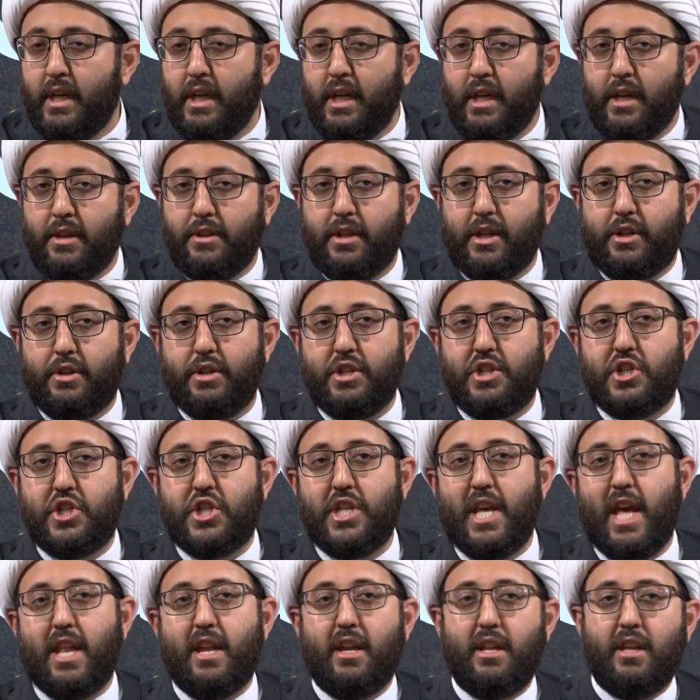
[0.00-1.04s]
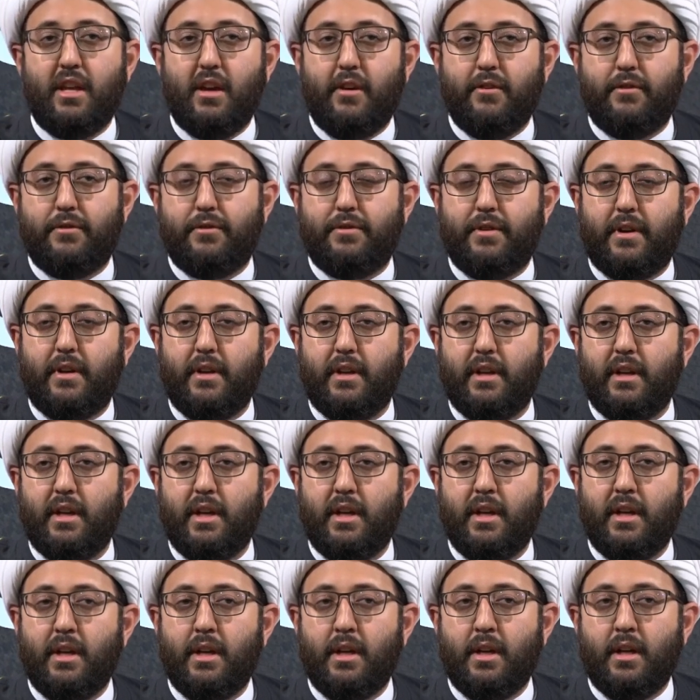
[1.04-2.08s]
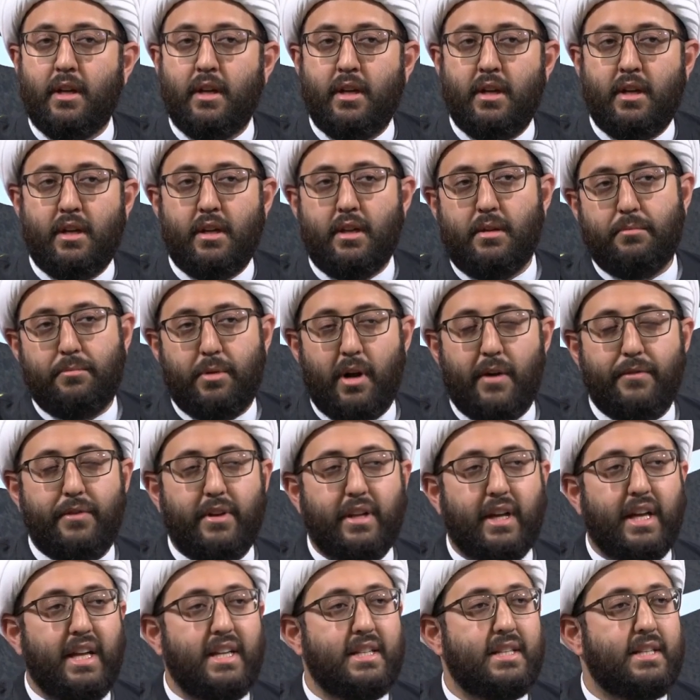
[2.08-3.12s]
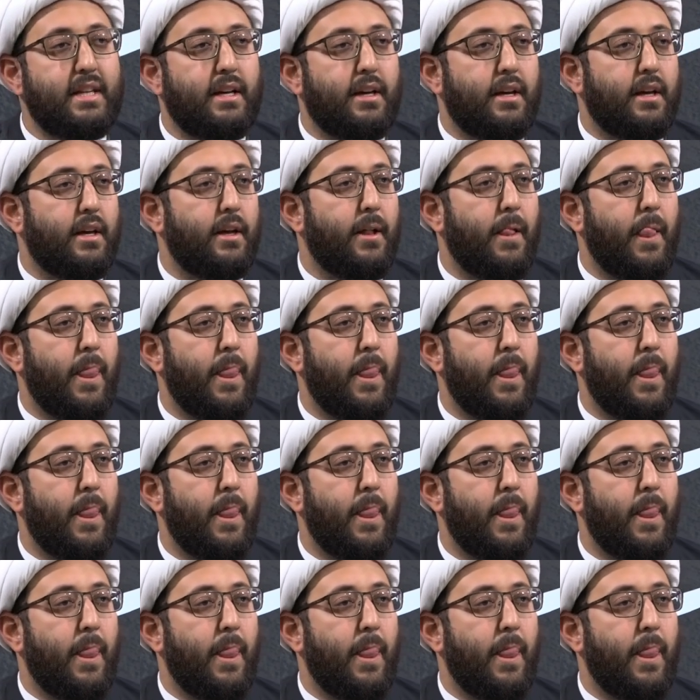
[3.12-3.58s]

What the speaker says: the Christianity of Prophet Isa,